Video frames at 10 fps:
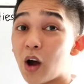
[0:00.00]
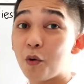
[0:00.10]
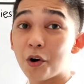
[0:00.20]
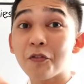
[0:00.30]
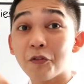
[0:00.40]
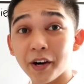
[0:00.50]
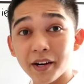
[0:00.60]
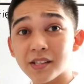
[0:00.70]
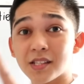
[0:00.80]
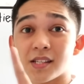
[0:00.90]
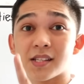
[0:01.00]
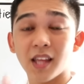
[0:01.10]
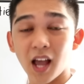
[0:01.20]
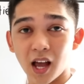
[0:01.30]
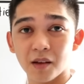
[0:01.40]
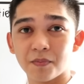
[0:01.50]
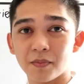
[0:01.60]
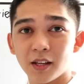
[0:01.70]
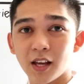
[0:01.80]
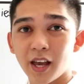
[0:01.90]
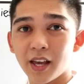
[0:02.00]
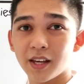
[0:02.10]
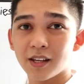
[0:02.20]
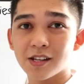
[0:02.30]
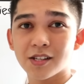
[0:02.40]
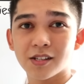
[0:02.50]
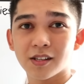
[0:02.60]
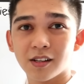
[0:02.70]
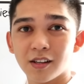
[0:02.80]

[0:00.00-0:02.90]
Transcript: our first step is